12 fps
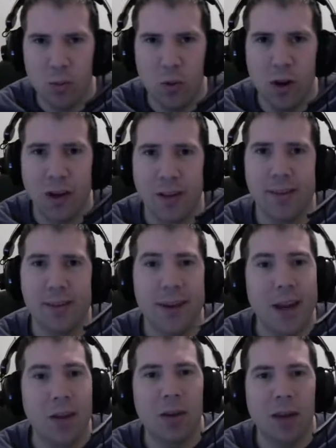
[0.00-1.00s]
against
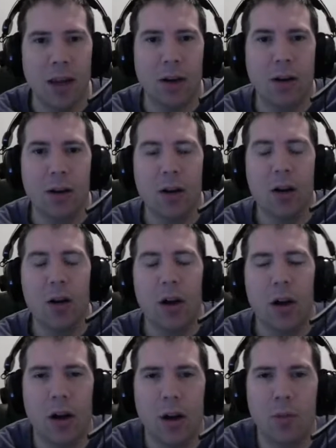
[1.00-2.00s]
Dayman here
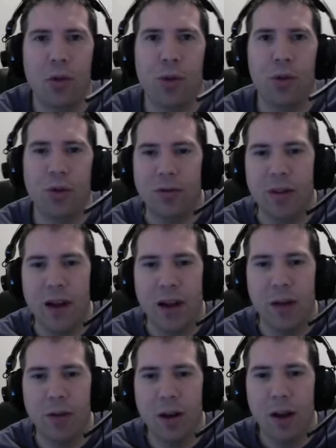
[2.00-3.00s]
on episode 35,